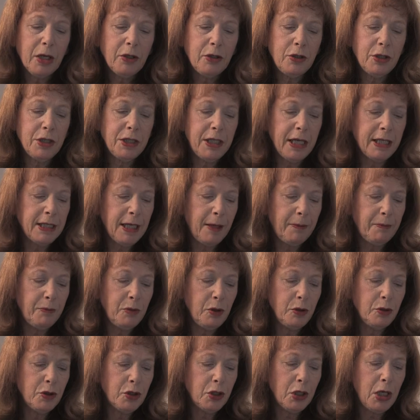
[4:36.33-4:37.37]
to set up
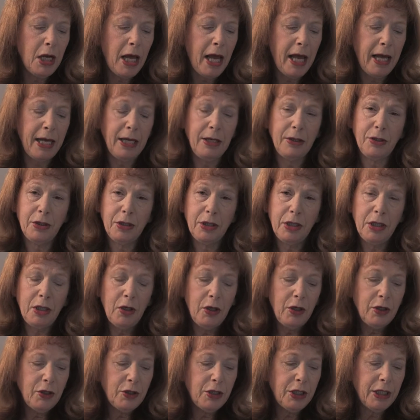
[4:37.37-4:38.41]
mutual aid
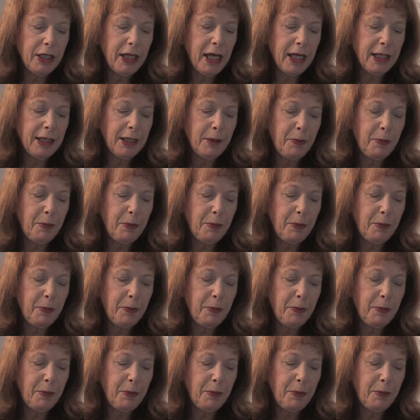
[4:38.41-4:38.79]
to get